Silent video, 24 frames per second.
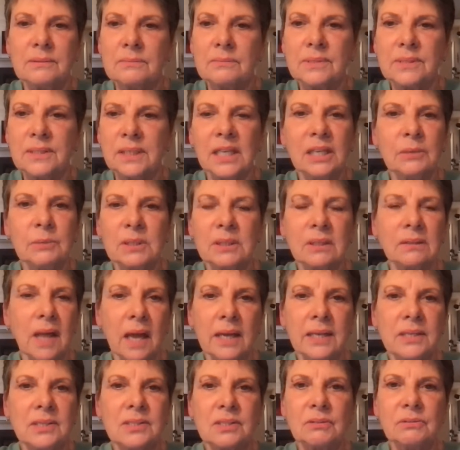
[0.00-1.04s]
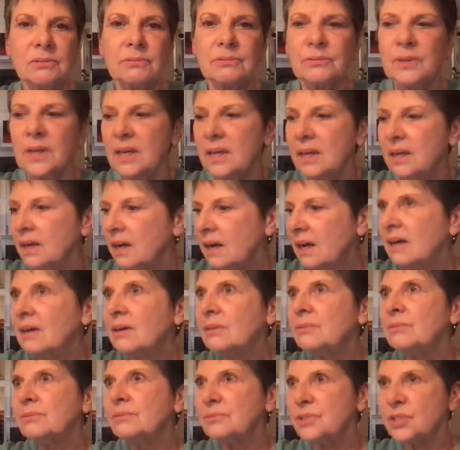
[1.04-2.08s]
singing with the likes of
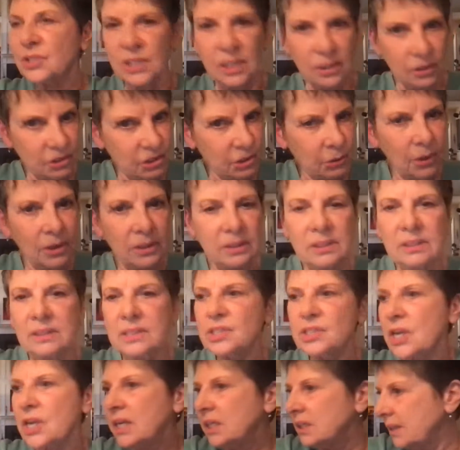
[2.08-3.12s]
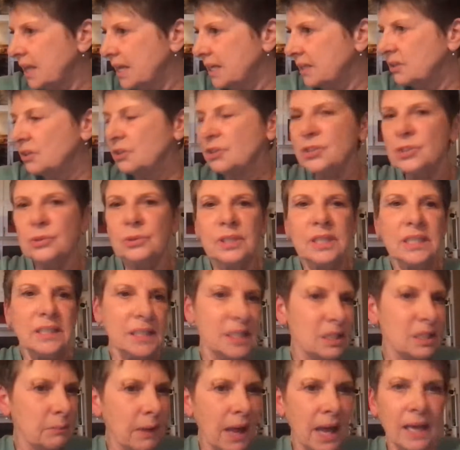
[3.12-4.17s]
Sheila Jordan, Jake Clayton, Judy
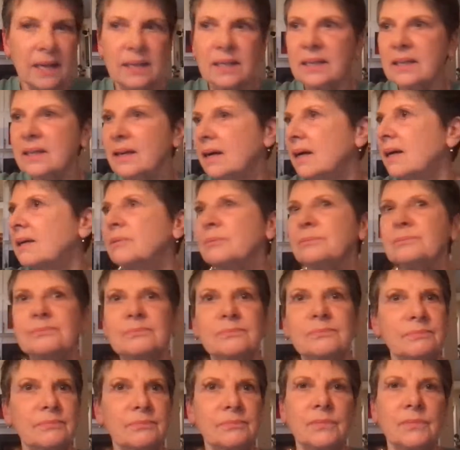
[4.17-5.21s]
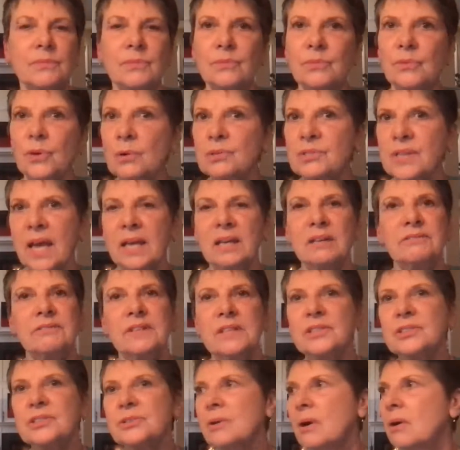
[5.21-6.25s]
Niemek, Rosanna
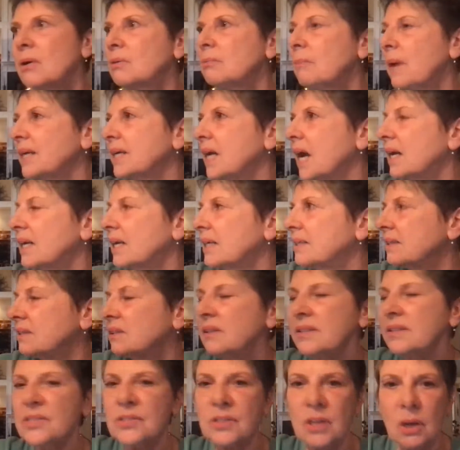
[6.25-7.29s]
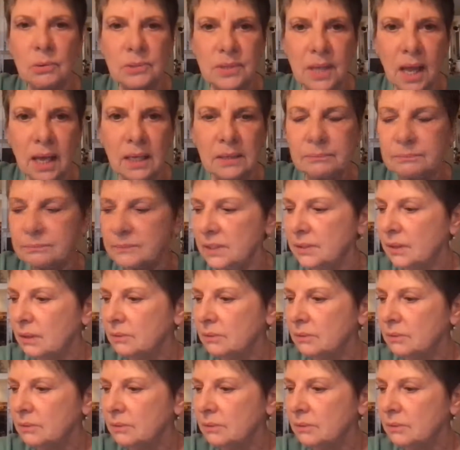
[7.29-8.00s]
Vitro. Oh my God, the list goes on.